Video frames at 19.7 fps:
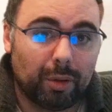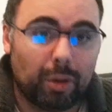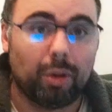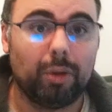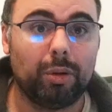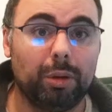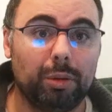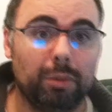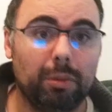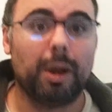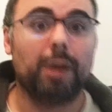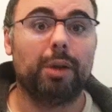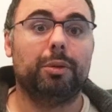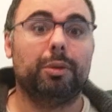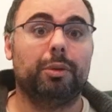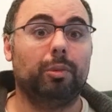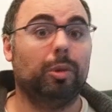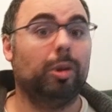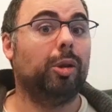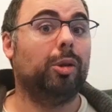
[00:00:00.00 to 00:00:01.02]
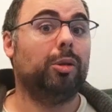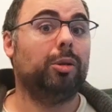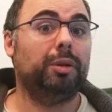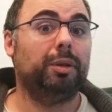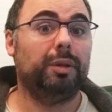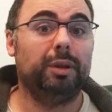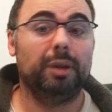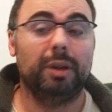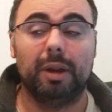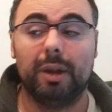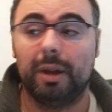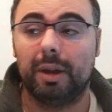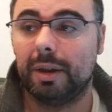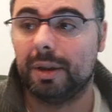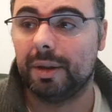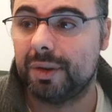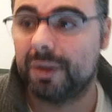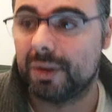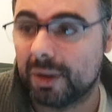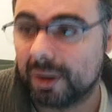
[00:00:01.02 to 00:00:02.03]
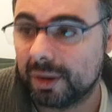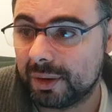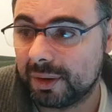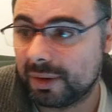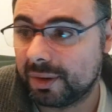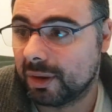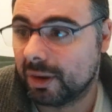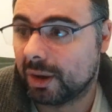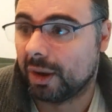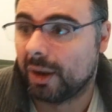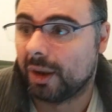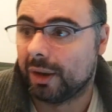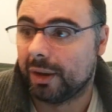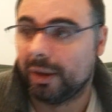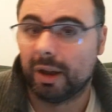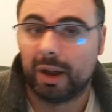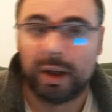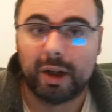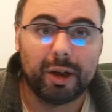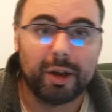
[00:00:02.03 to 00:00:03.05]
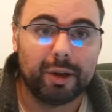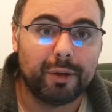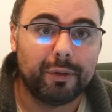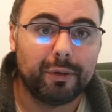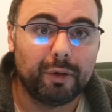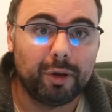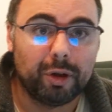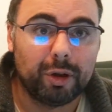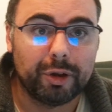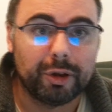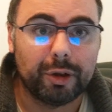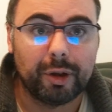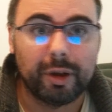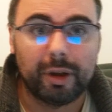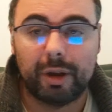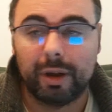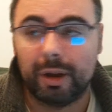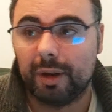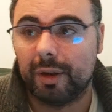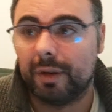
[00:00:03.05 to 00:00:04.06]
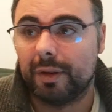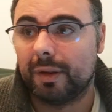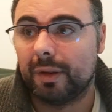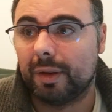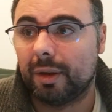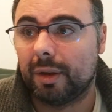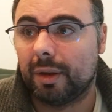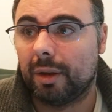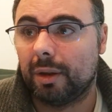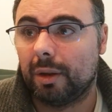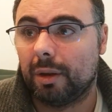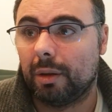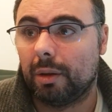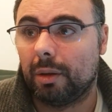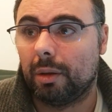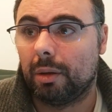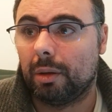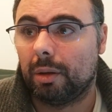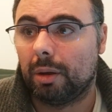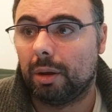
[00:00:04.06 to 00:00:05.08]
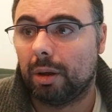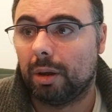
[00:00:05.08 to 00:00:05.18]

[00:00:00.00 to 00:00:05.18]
all around the world, since Diana Fosha is a